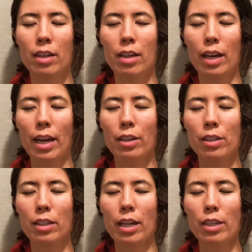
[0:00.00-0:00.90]
And you
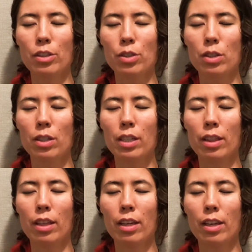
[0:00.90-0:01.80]
can kind of just look at
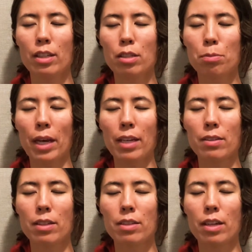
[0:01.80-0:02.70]
the space
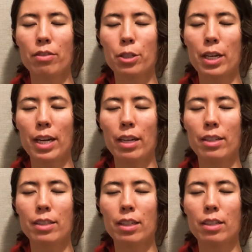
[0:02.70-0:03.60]
in the center of your head.
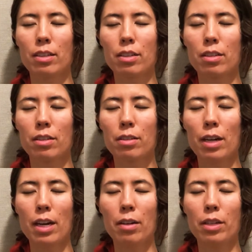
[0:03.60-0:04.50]
Is it
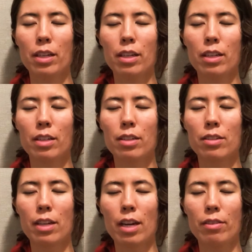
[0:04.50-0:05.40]
crowded? Does
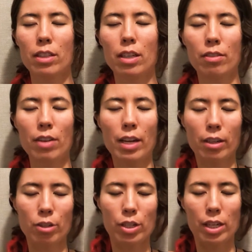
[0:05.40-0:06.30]
it have a lot of
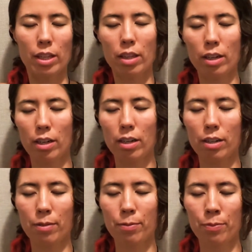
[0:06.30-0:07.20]
energy in
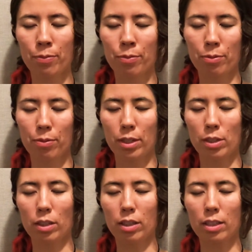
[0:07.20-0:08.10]
there? Does it
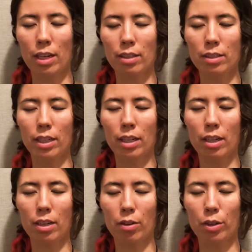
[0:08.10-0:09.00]
look dusty?
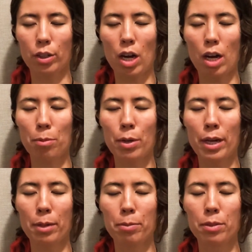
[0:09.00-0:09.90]
Are there
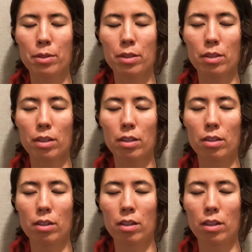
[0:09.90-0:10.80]
cobwebs? Is it
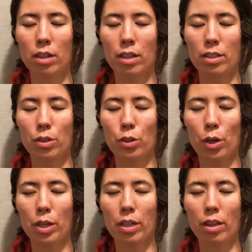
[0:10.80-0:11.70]

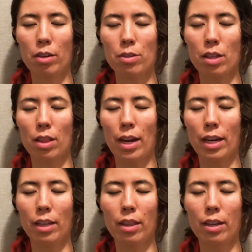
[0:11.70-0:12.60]
dark in there? Is it light
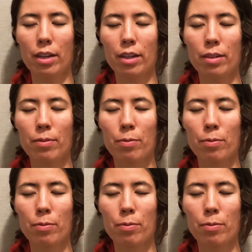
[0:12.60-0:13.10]
in there?